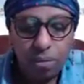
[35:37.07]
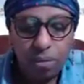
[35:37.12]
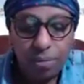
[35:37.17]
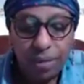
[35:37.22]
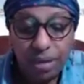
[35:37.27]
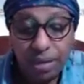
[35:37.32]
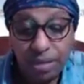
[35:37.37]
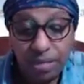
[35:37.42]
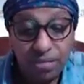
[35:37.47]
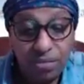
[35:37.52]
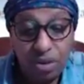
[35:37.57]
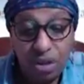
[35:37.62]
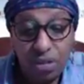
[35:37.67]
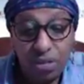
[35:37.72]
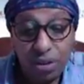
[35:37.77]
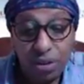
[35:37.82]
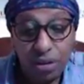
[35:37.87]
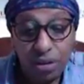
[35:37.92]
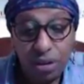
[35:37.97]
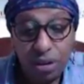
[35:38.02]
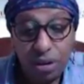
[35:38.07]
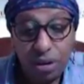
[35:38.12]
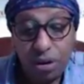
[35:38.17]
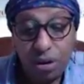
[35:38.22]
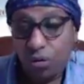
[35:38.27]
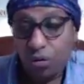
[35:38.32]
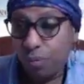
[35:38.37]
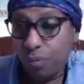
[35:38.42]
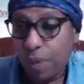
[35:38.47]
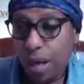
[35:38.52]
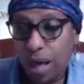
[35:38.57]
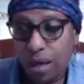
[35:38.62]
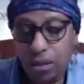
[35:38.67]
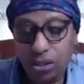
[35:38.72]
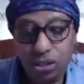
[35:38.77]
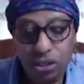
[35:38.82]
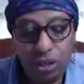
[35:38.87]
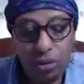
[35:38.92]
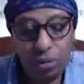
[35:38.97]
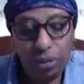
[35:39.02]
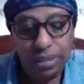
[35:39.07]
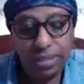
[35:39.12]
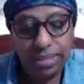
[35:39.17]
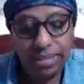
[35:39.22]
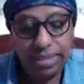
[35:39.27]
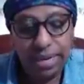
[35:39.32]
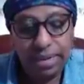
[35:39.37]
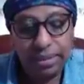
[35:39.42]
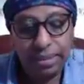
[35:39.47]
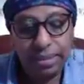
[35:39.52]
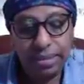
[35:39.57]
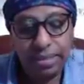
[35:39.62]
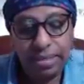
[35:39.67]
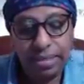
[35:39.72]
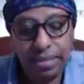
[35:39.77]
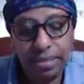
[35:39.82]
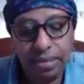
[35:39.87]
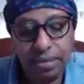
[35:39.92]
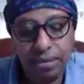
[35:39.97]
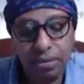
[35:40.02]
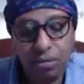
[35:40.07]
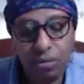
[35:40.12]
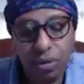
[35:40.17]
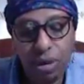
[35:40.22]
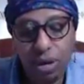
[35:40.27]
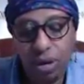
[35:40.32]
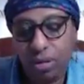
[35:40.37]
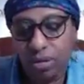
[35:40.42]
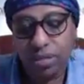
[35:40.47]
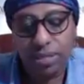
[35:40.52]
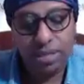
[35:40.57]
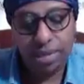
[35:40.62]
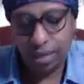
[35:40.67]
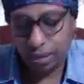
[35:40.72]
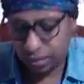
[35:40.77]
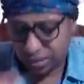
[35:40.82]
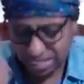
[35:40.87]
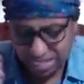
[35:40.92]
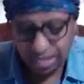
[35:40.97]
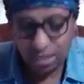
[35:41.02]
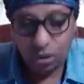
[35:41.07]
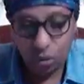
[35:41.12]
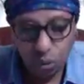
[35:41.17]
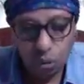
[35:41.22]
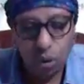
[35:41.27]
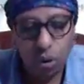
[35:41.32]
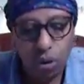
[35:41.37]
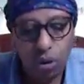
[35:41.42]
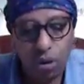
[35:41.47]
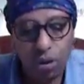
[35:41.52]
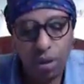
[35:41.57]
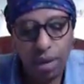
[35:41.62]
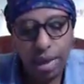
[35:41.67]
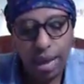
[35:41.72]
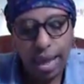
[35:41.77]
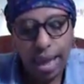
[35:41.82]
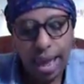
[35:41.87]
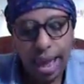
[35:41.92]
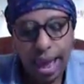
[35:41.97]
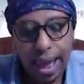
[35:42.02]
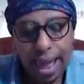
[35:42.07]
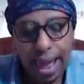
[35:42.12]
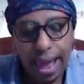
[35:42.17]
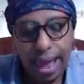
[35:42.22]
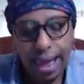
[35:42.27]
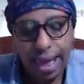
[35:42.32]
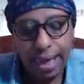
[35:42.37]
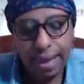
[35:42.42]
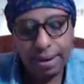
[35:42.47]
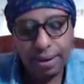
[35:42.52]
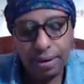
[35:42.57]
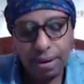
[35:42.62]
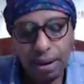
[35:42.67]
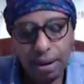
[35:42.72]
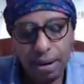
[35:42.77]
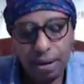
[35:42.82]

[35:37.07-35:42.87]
because of all the, the polishing with the stainless steel, the steel wool, and